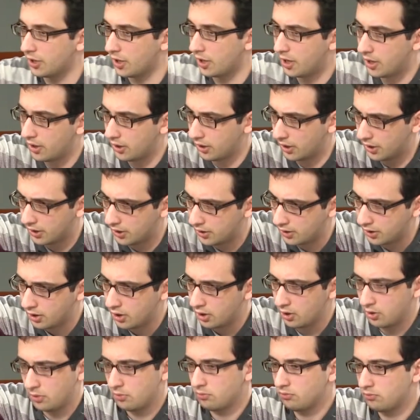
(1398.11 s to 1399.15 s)
And there are,
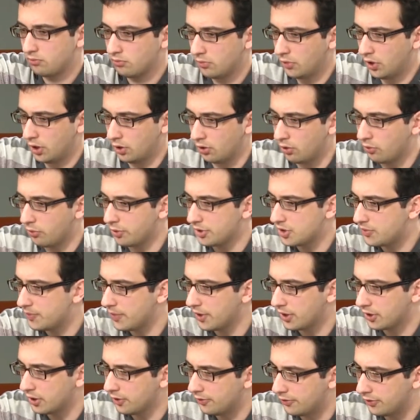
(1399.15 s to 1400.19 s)
like, you know, we
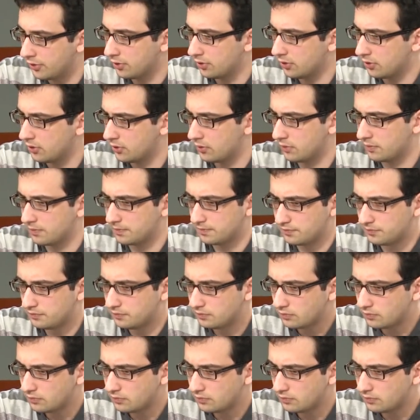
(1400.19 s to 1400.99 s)
speak different